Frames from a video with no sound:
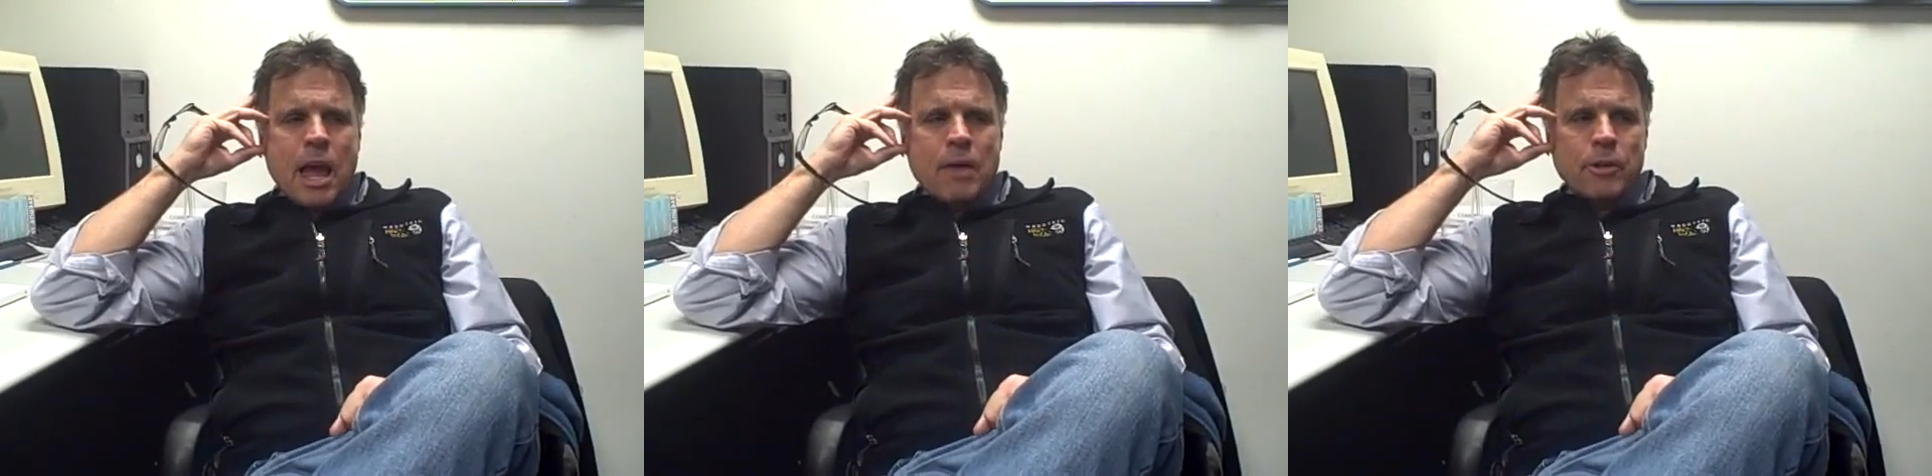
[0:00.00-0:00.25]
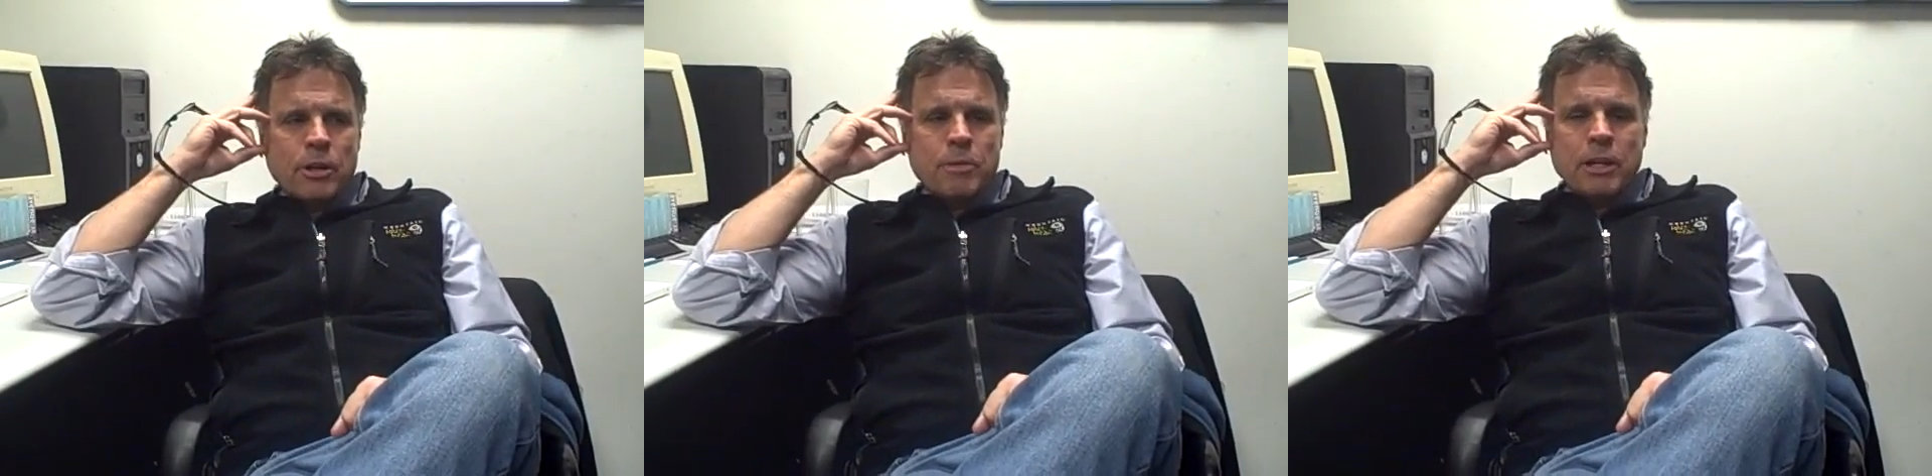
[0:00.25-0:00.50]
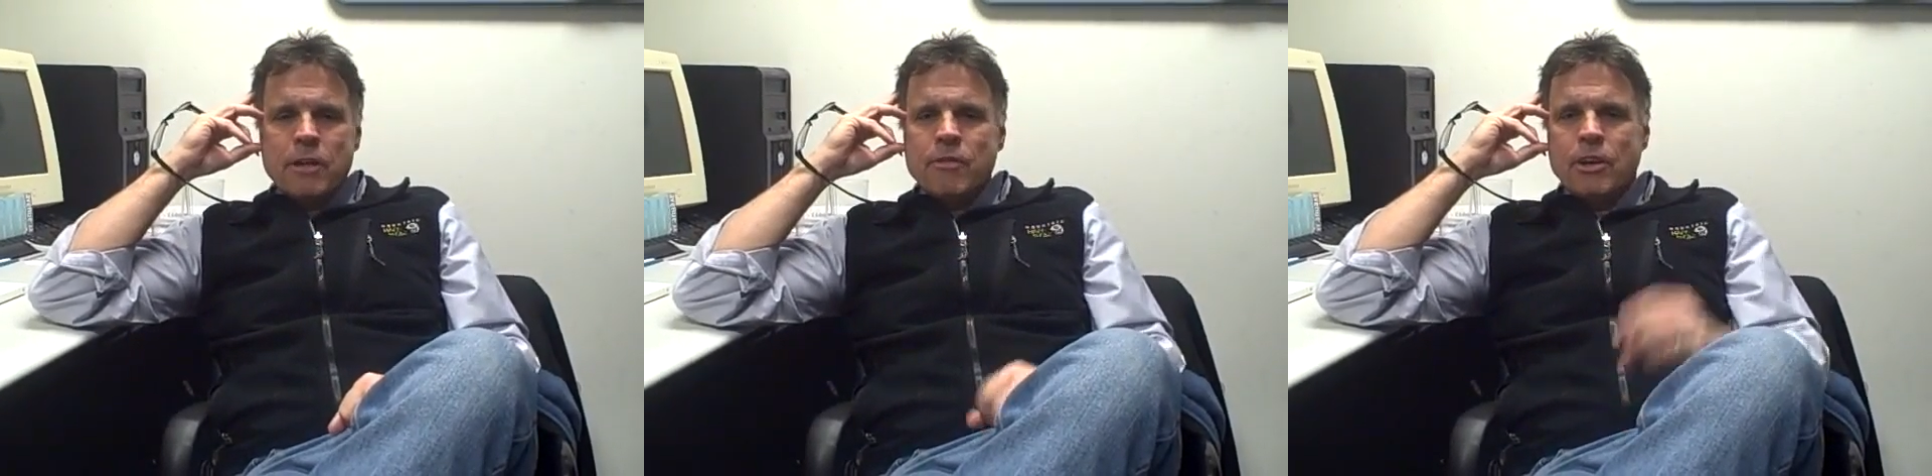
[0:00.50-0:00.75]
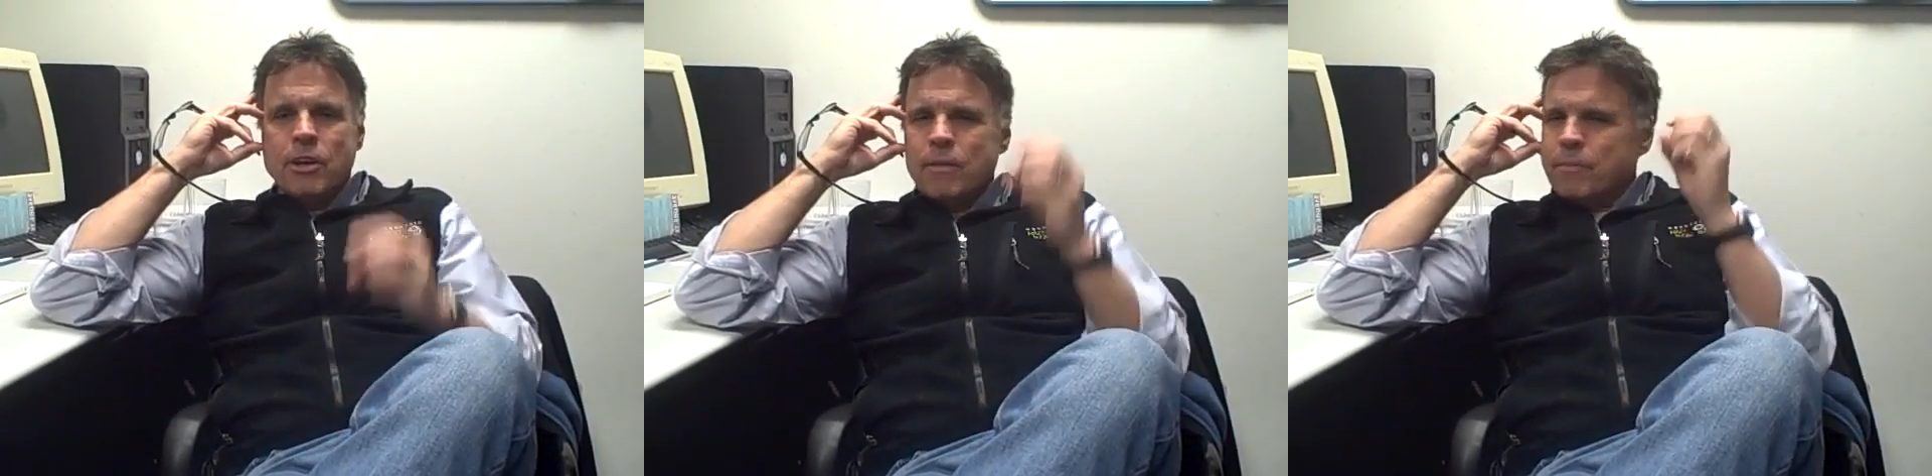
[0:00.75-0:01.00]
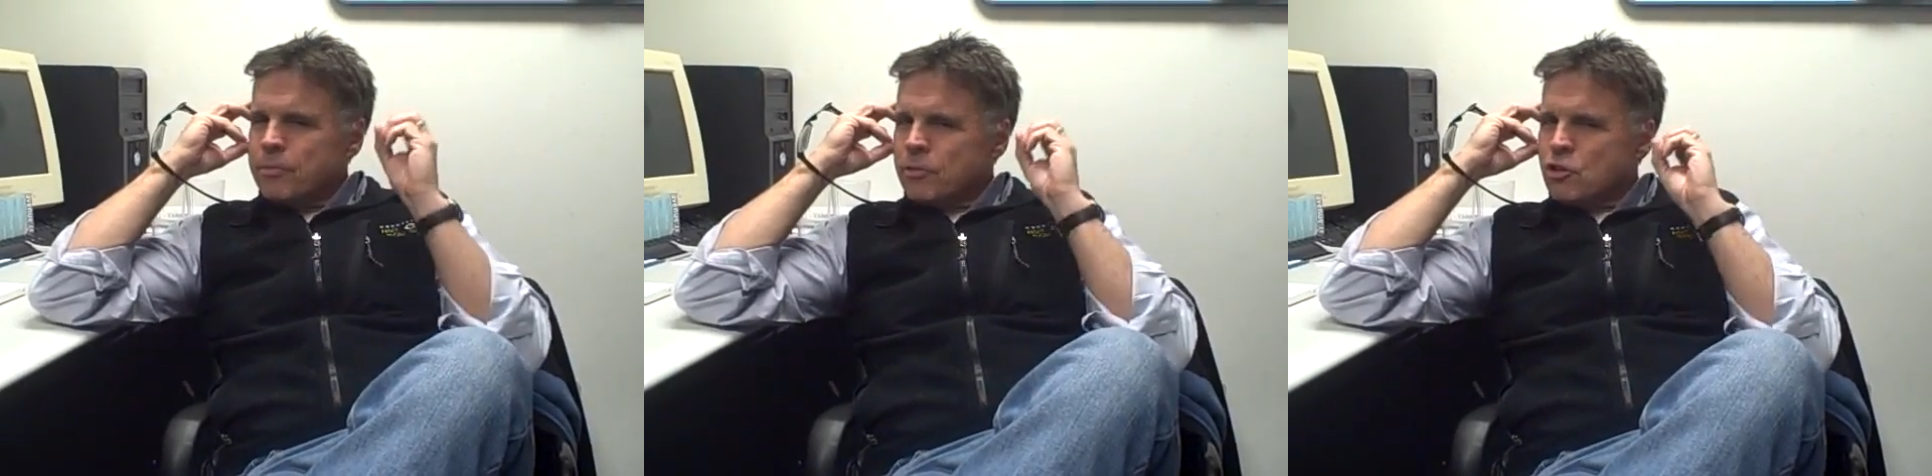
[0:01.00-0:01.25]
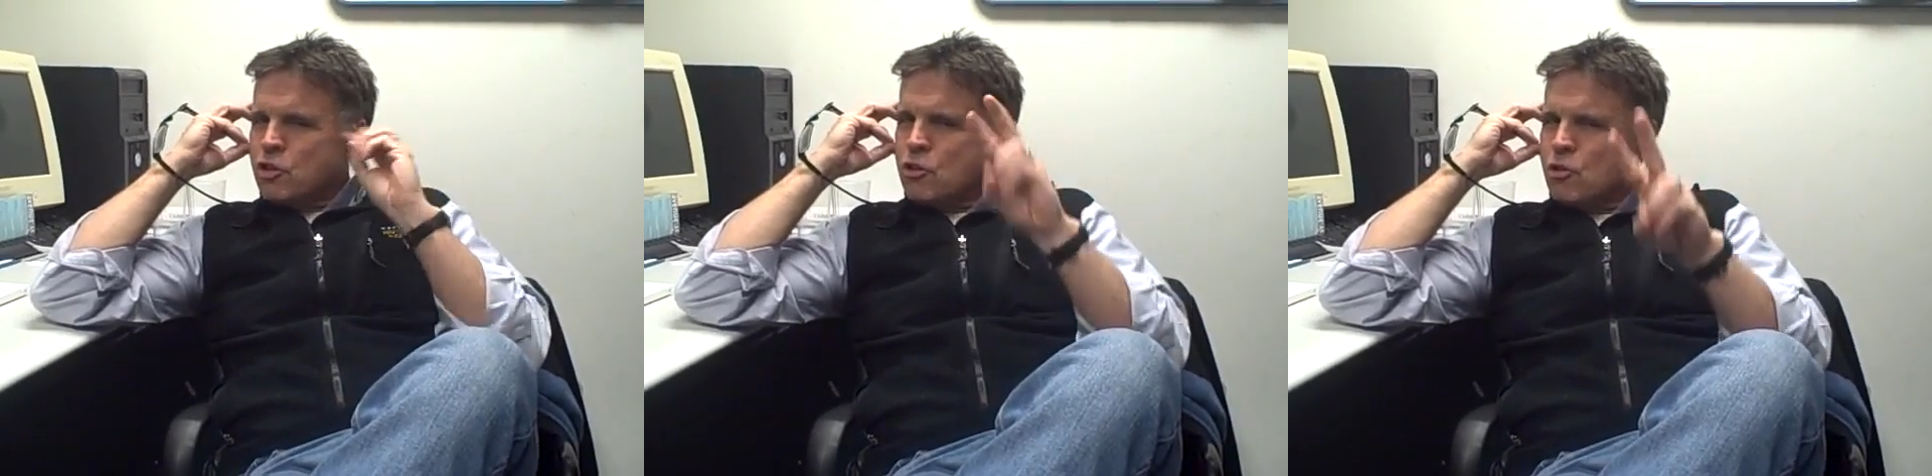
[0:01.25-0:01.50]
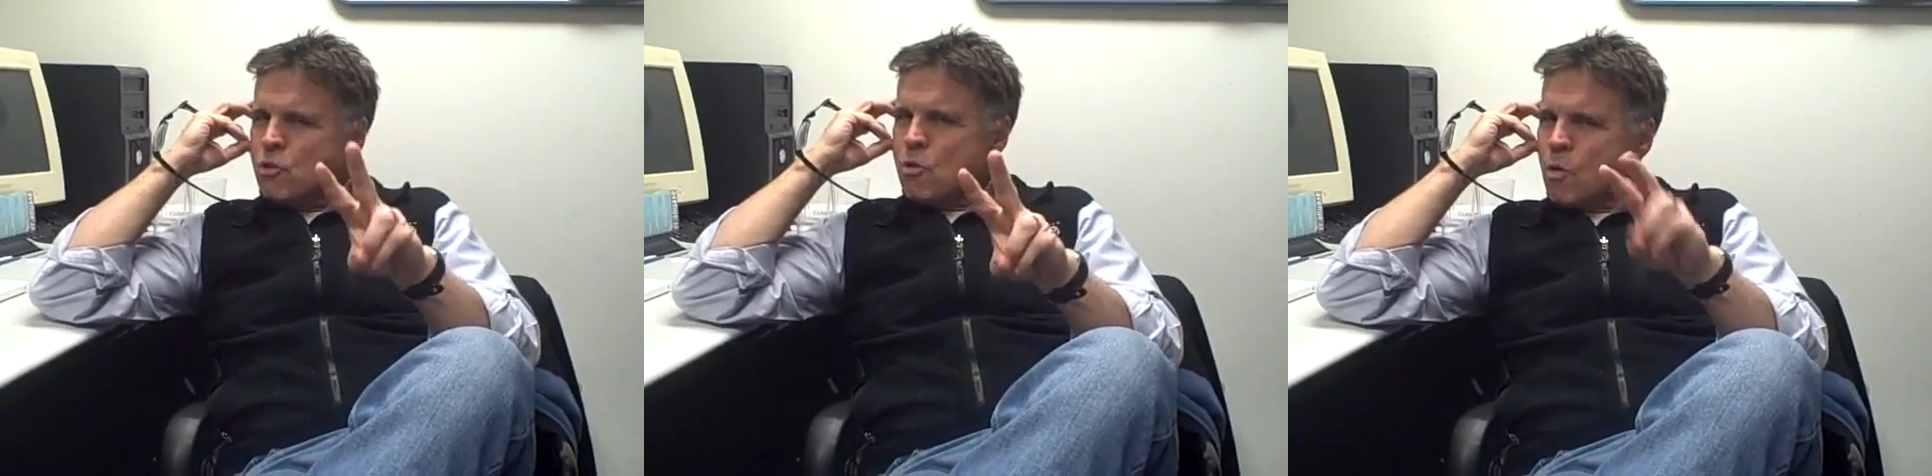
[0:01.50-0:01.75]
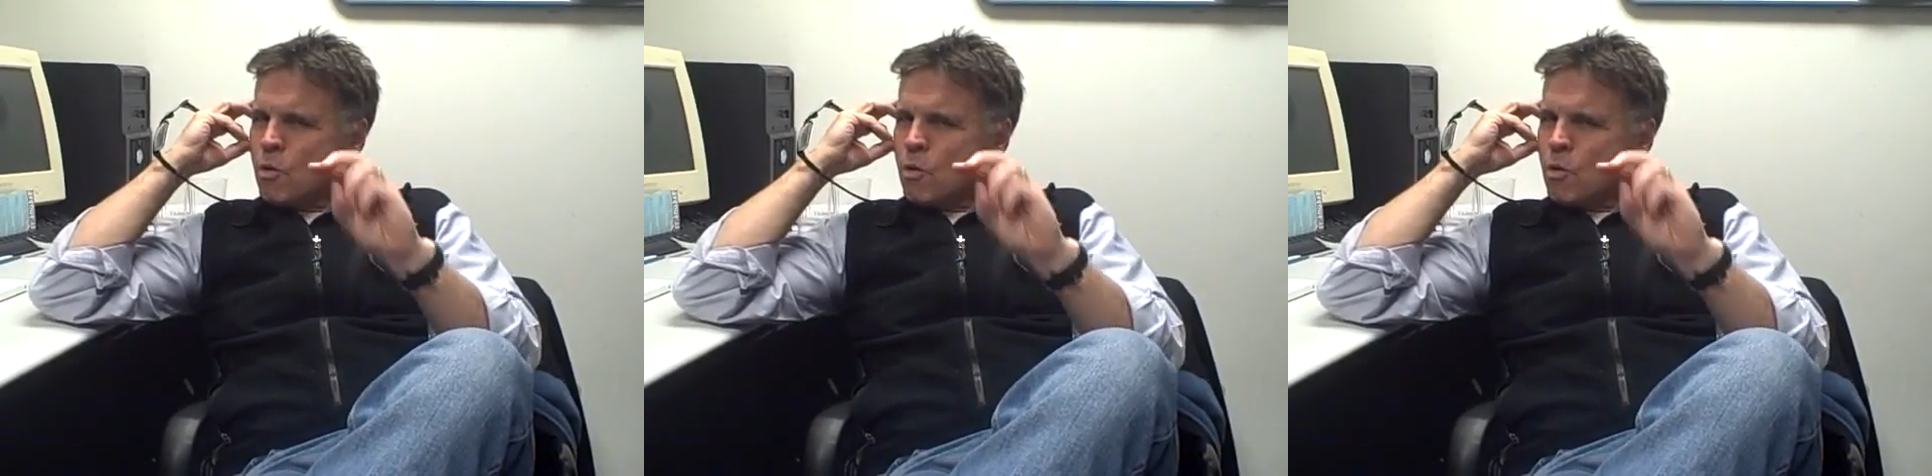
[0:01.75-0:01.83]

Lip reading: And we're going to be giving 2